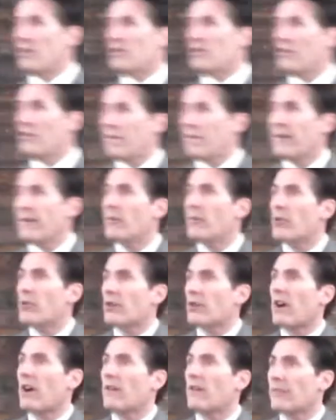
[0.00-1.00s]
you feel more
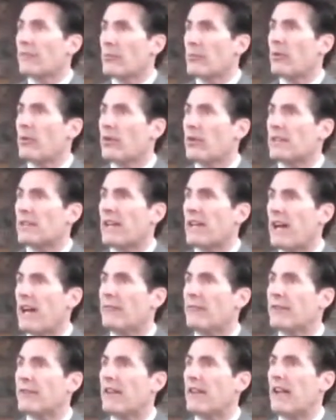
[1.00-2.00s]
comfortable and
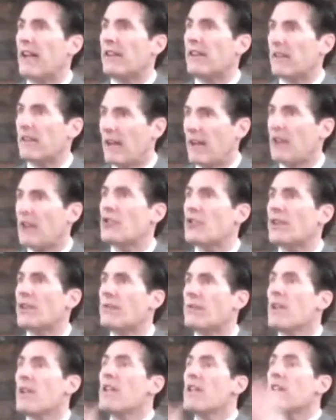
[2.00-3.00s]
confident on how you
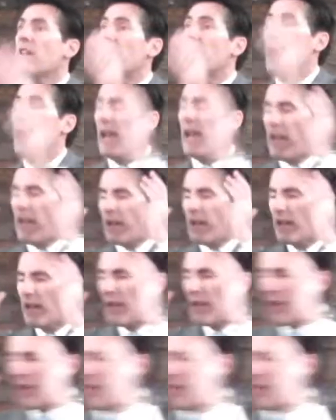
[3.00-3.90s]
can, A,